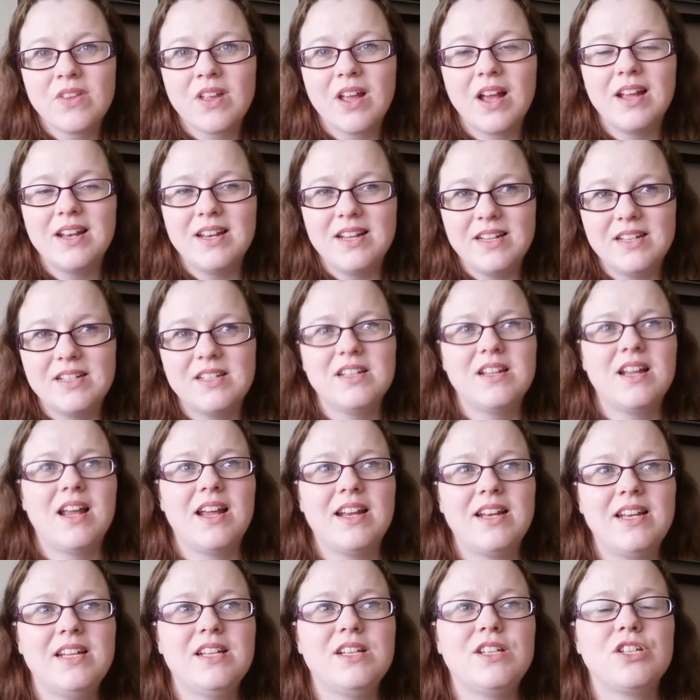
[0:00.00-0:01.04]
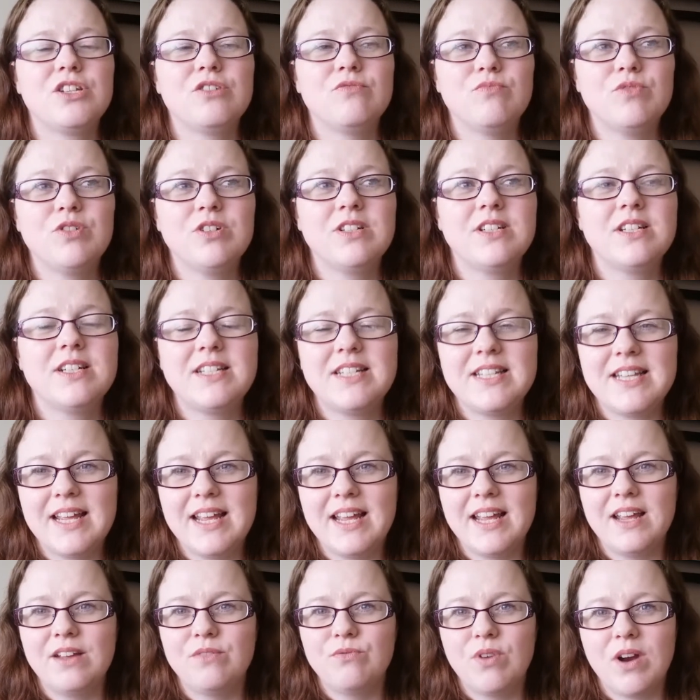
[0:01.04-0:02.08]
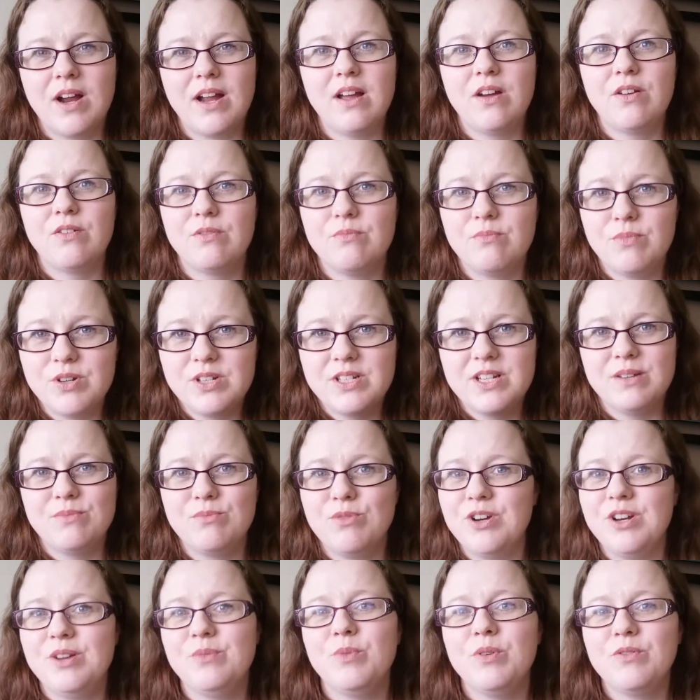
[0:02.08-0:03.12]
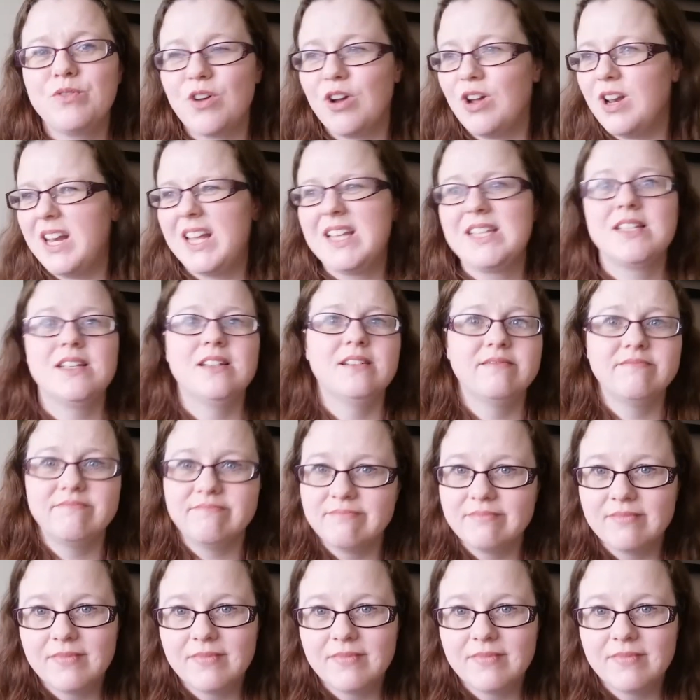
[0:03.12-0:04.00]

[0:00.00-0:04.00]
I need someone to say, right, on Monday morning we've got a lesson.